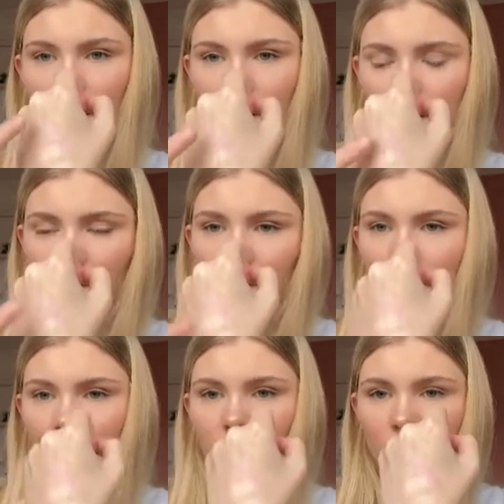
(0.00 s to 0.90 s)
Sorry,
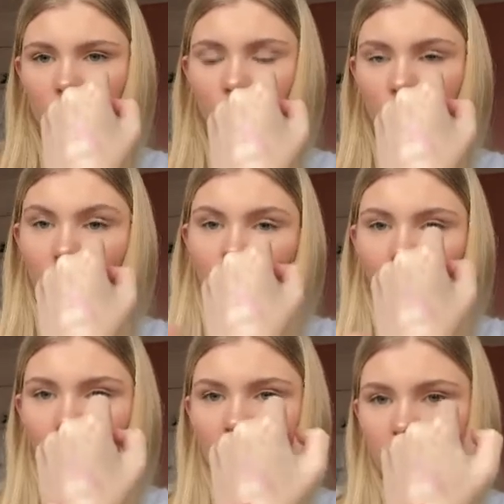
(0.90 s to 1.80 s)
I've just swatched it through
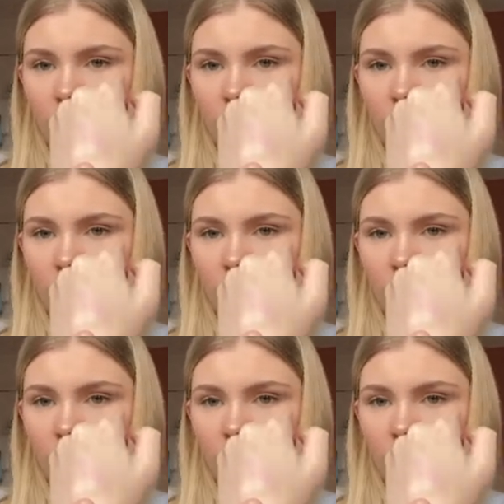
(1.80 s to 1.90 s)
highlighters.